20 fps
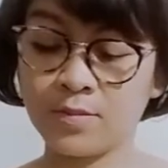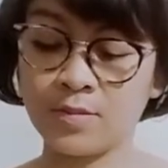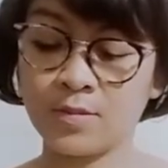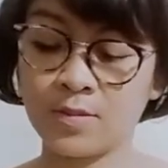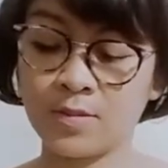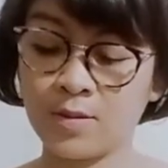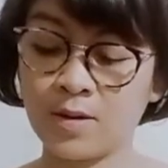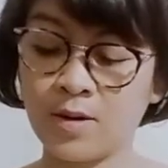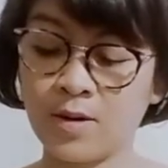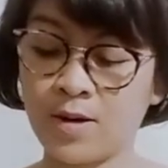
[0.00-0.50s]

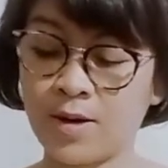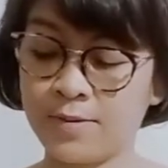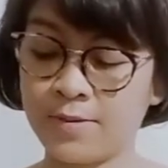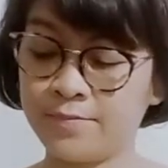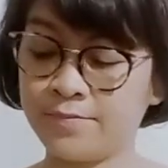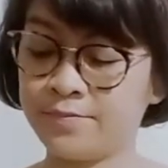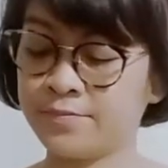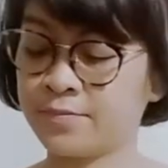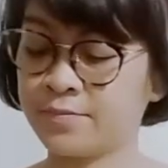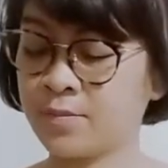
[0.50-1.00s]
Alright.
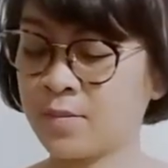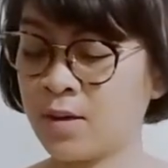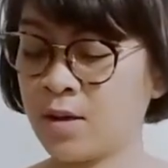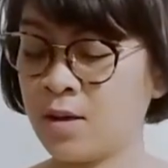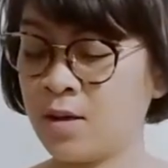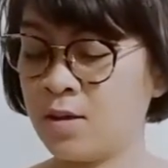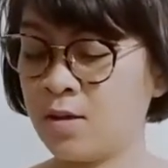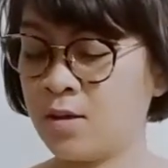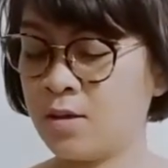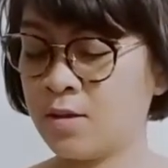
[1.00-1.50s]

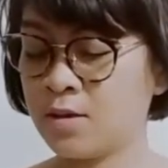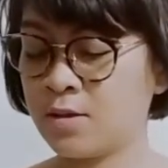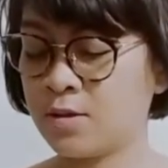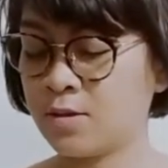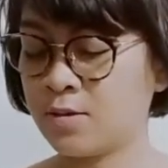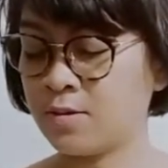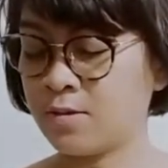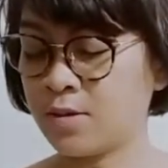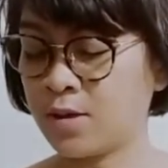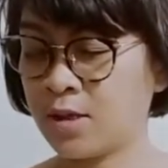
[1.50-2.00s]
So,
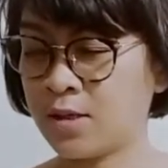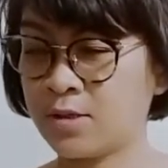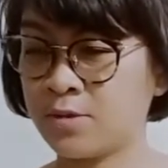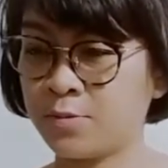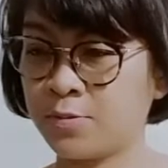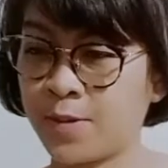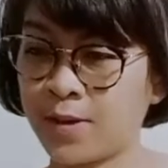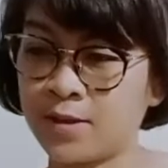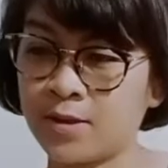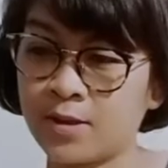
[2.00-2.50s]
Ace of
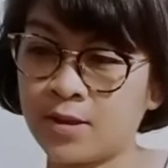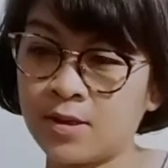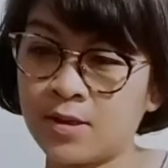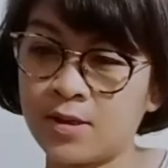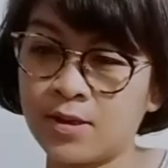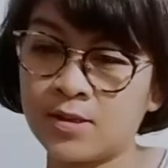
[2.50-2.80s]
Pentacles